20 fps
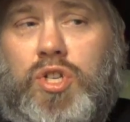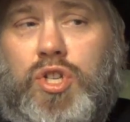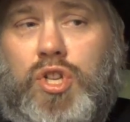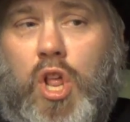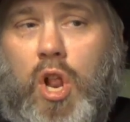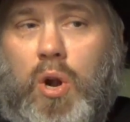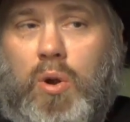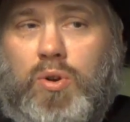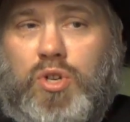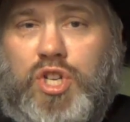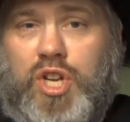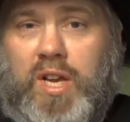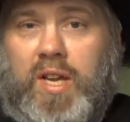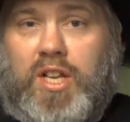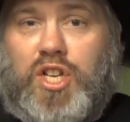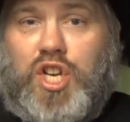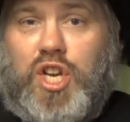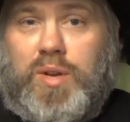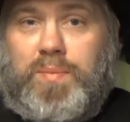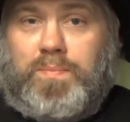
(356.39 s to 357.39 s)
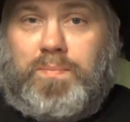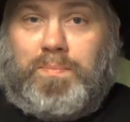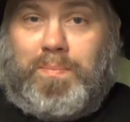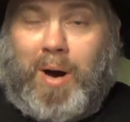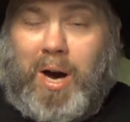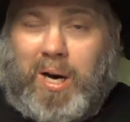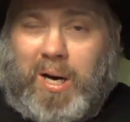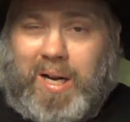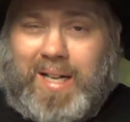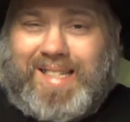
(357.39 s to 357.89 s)
you know, she
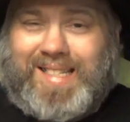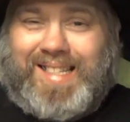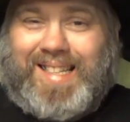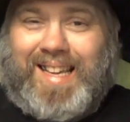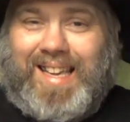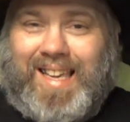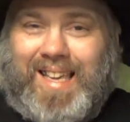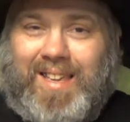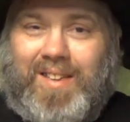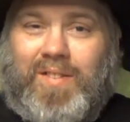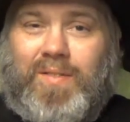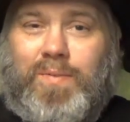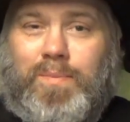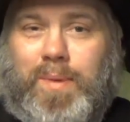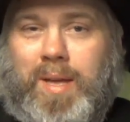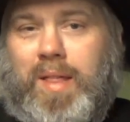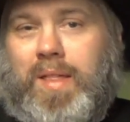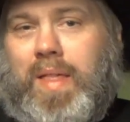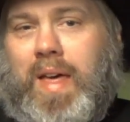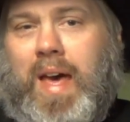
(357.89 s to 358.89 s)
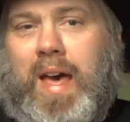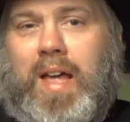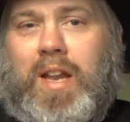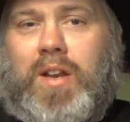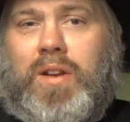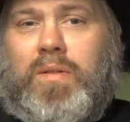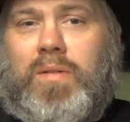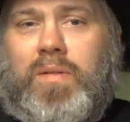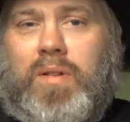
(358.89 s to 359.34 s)
paused to give me that.